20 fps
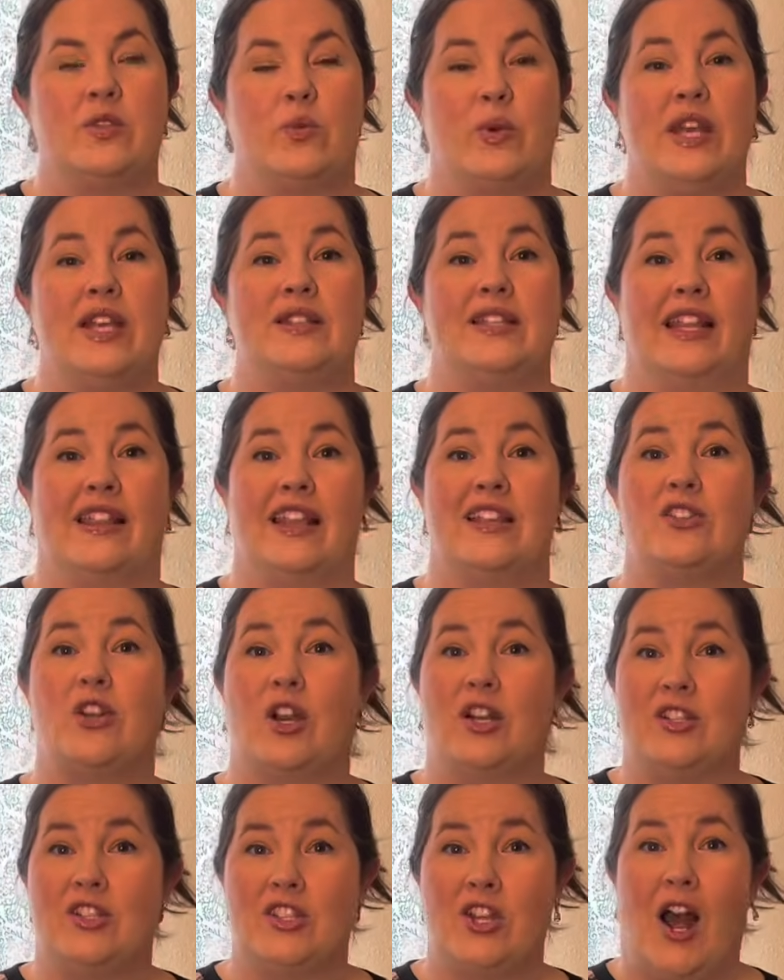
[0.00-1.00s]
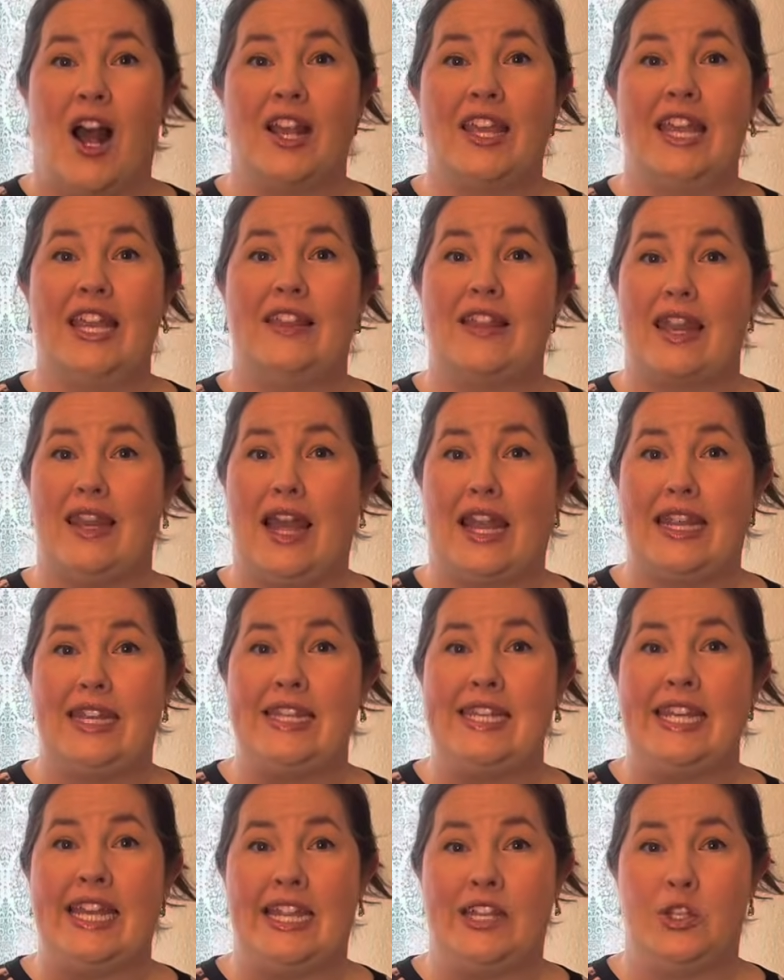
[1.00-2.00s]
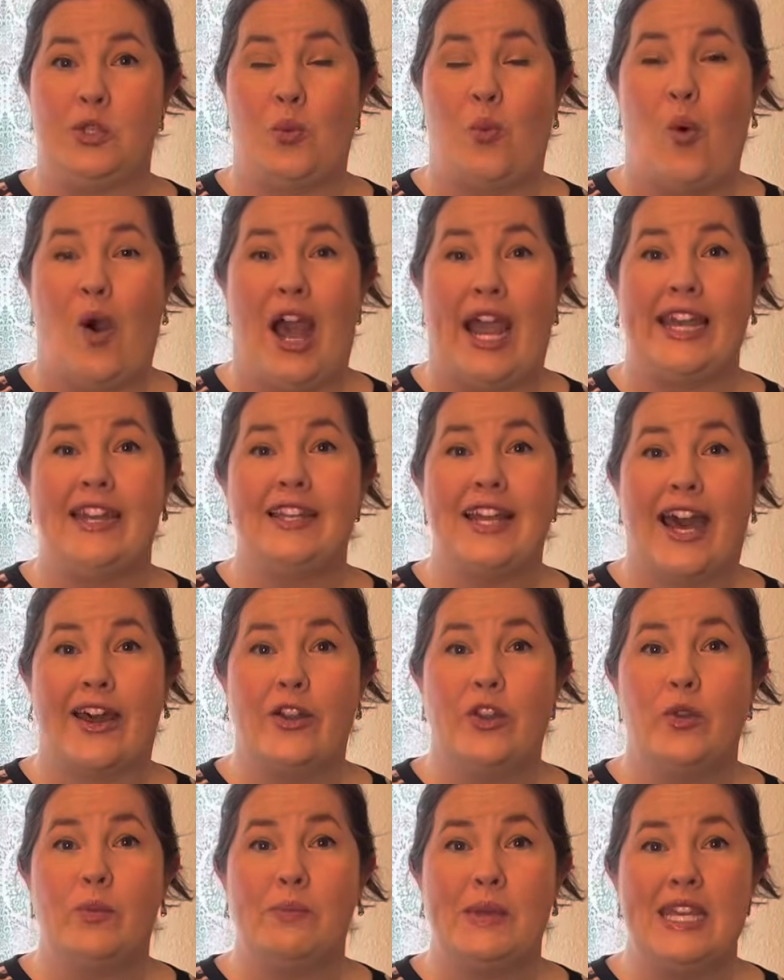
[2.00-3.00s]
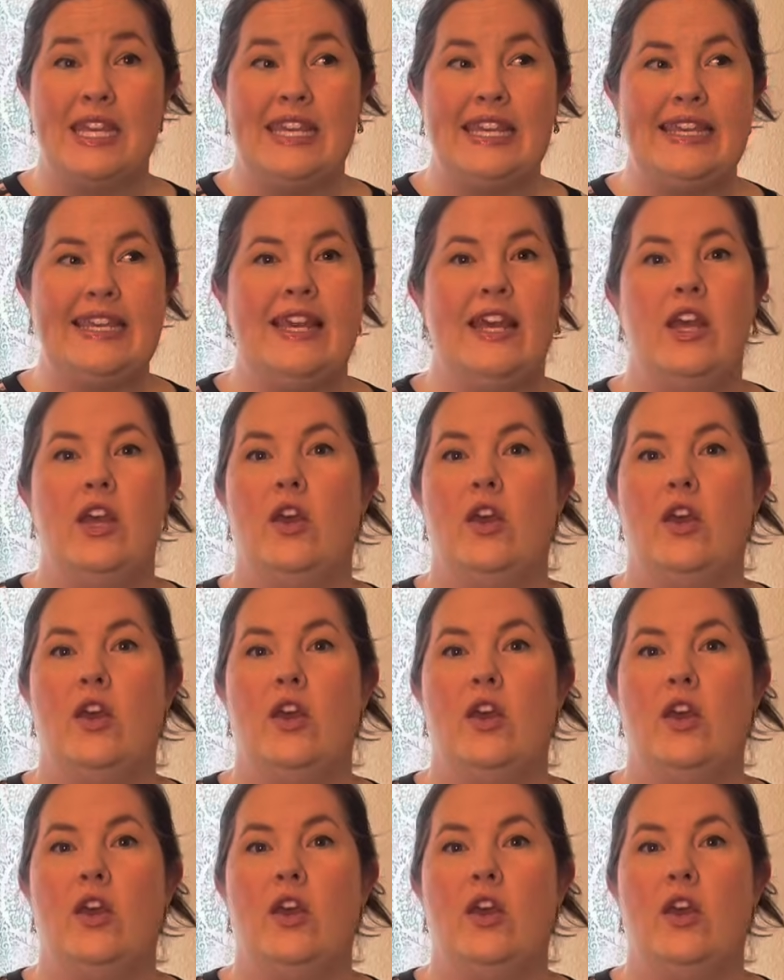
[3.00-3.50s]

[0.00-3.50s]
week saying they started stocking the 90-inch wide Cuddle Minky,